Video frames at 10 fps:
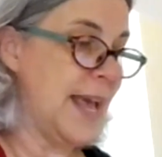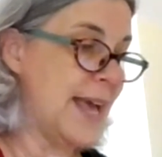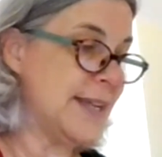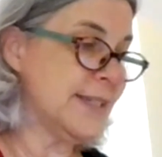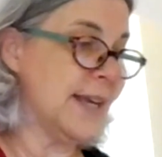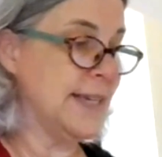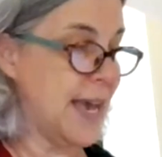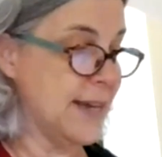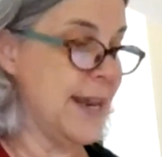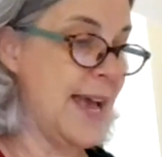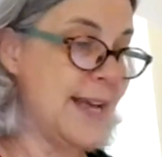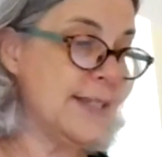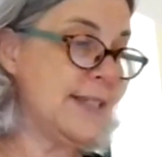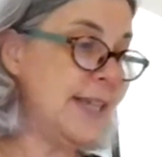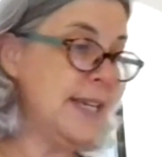as
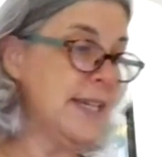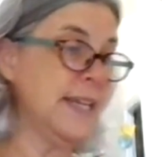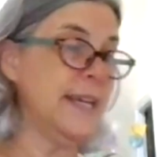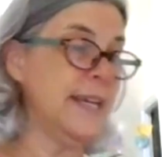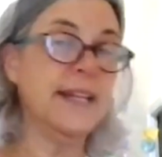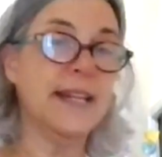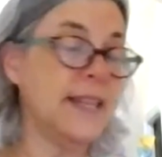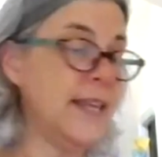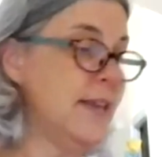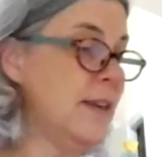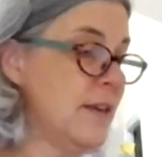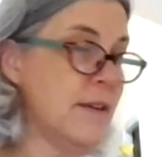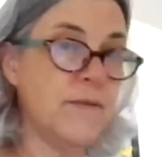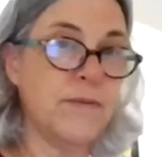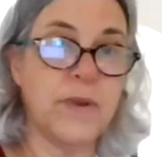stated in the
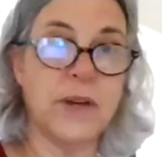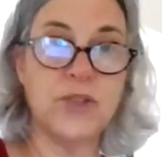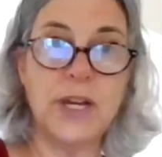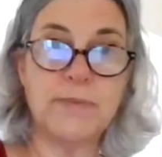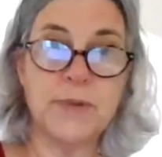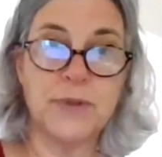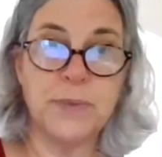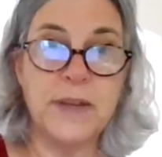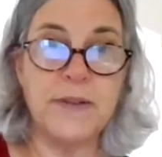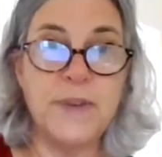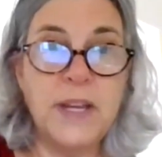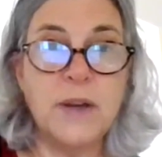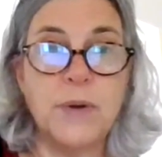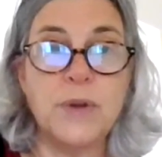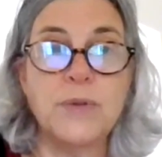chapter 3
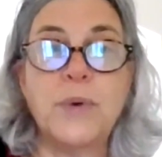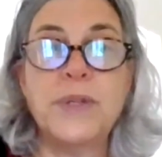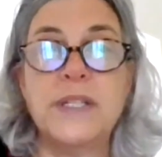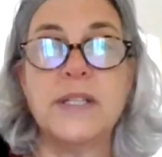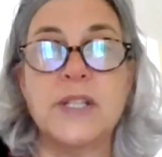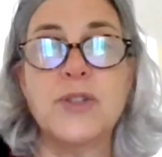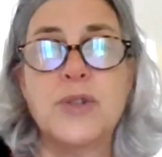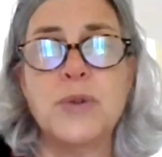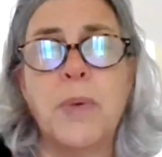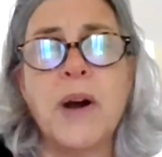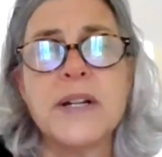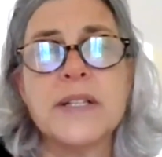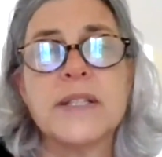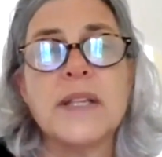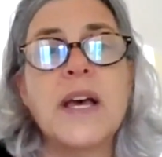video, you'll notice it's in 2
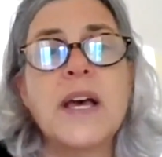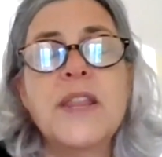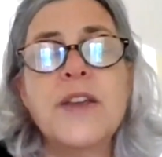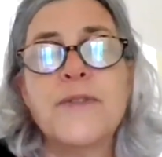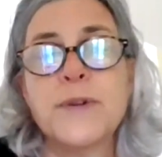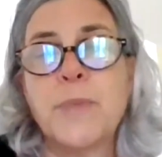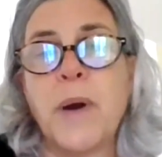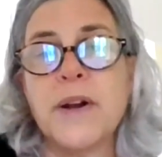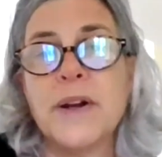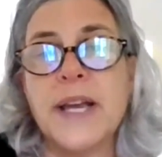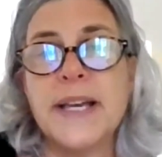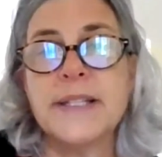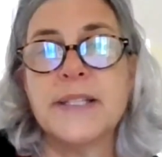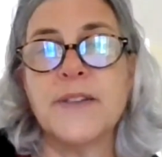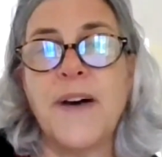parts. The first part
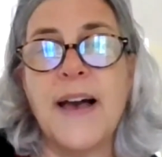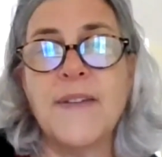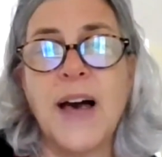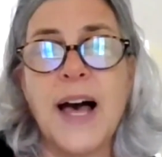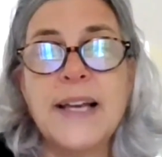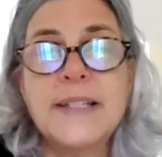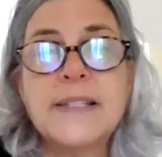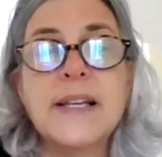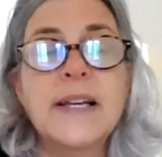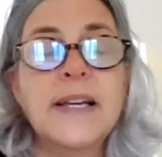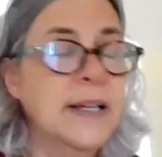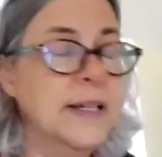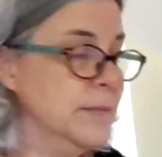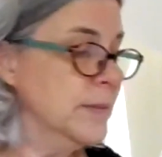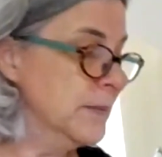is the 5 I's.
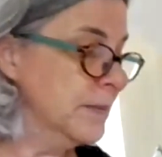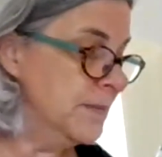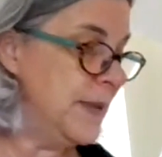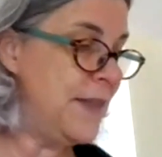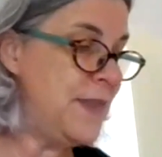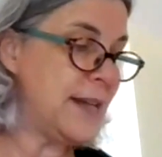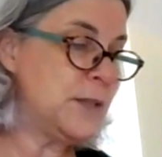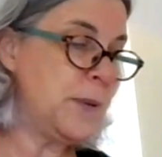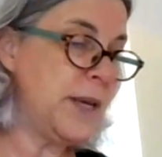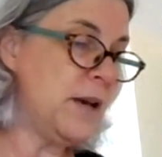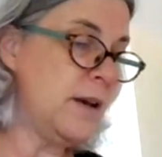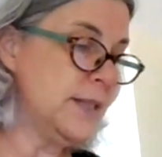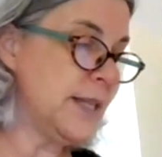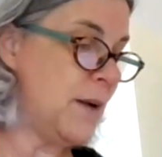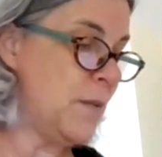And that's
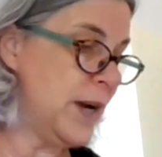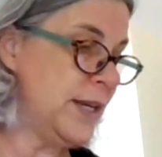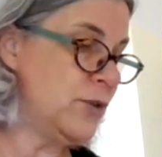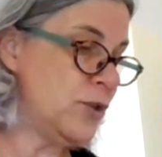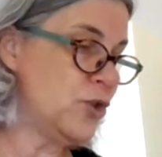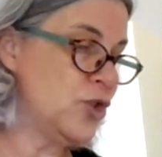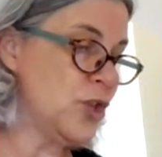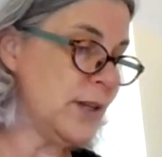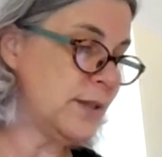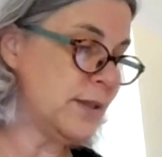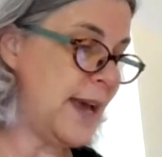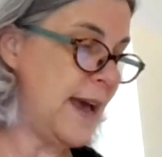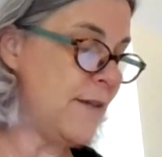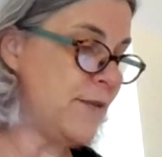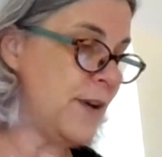because I want you to just
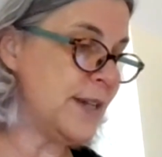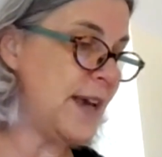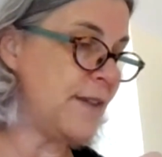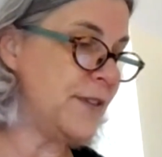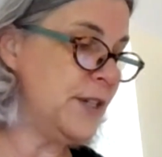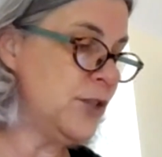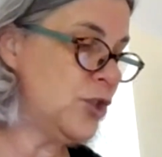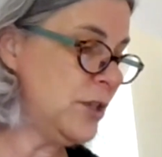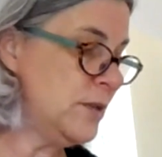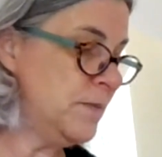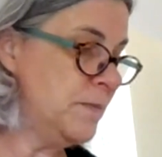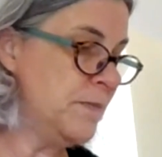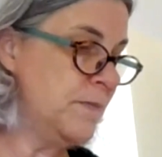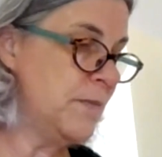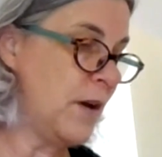have a definition
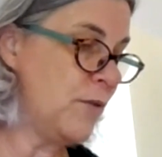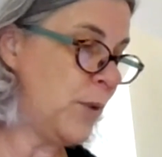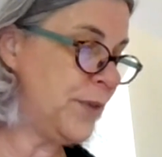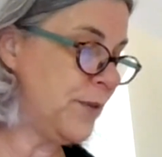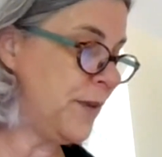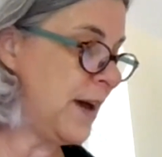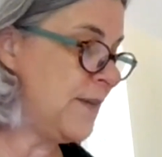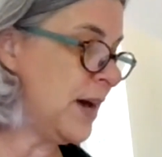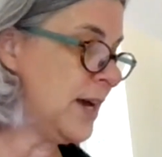of what the 5